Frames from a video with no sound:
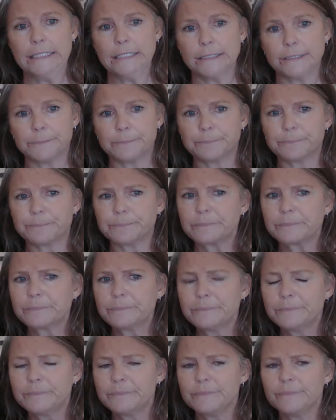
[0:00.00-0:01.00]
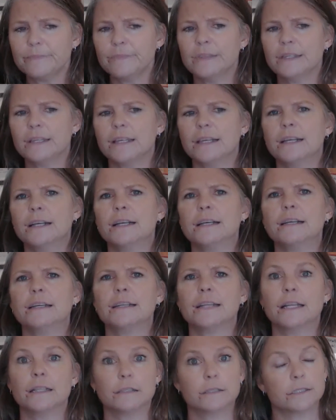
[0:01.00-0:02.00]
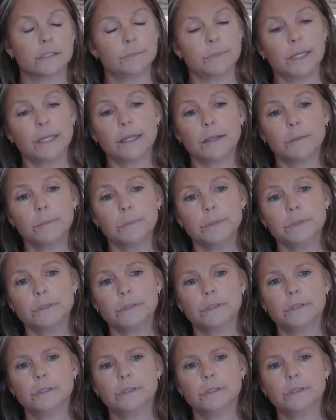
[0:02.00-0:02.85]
uh, and I looked him up